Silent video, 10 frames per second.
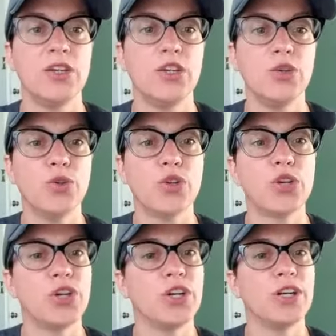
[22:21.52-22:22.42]
You
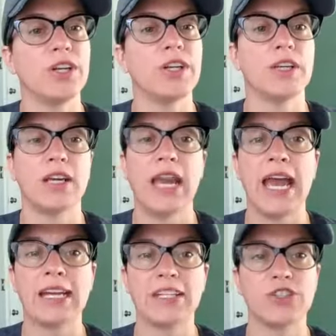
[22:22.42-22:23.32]
could
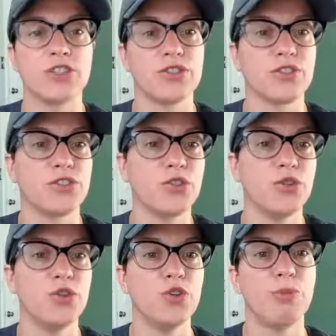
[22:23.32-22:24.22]
add it
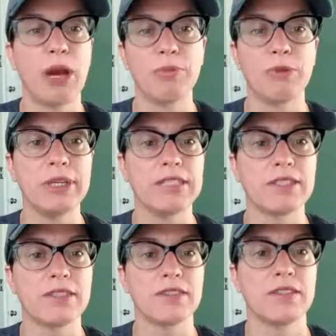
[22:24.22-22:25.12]
to
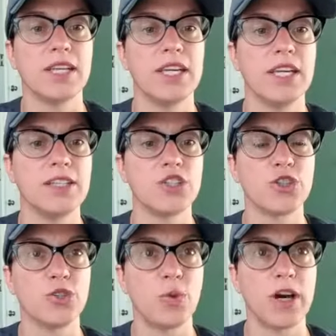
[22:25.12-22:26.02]
peppermint in
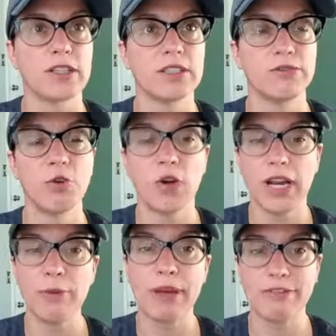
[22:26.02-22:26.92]
chilled water for
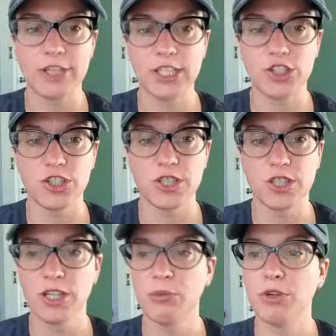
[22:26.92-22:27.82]
a beverage.
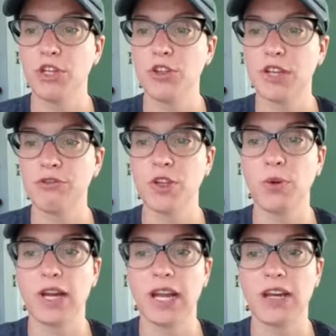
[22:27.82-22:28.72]
But you definitely
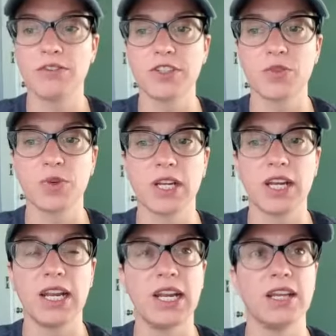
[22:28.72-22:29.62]
want to have this one
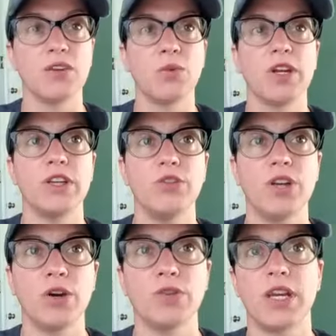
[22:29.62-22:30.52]
on hand when you
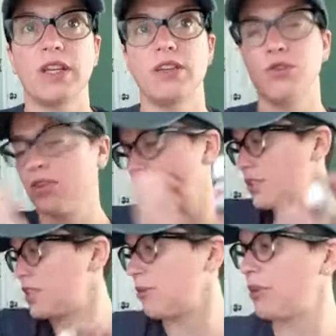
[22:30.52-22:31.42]
know that your
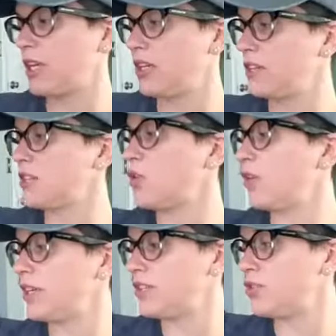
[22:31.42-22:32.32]
stomach is
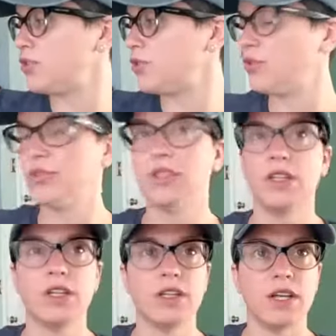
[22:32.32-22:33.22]
going to
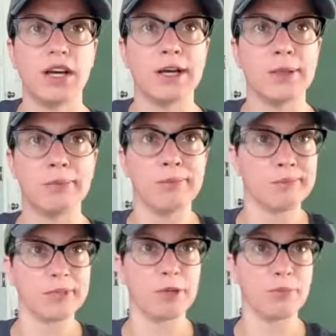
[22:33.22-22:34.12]

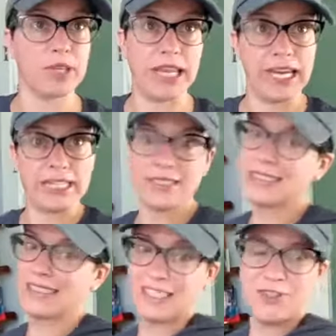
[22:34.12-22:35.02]
complain,
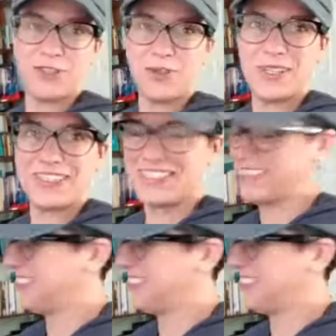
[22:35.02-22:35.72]
if you will.